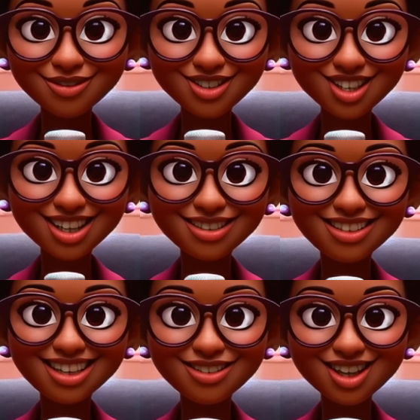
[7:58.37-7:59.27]
She has
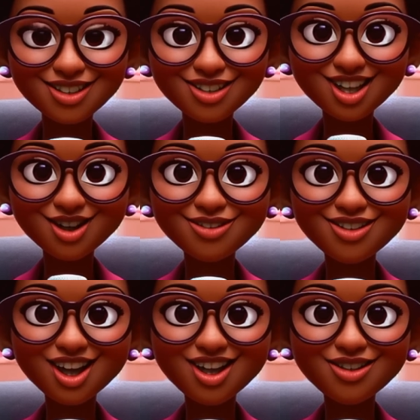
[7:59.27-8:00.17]
sent her
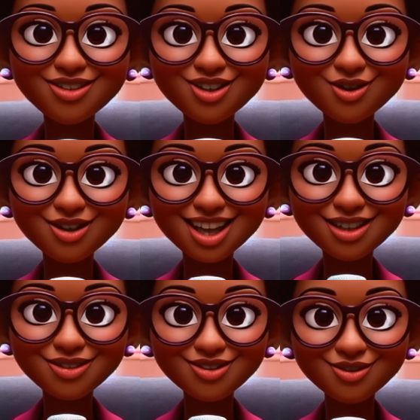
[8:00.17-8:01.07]
servant girls to
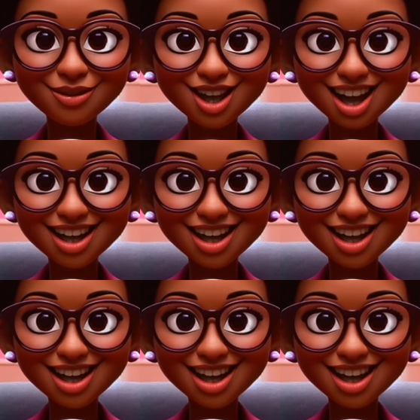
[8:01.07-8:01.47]
announce from the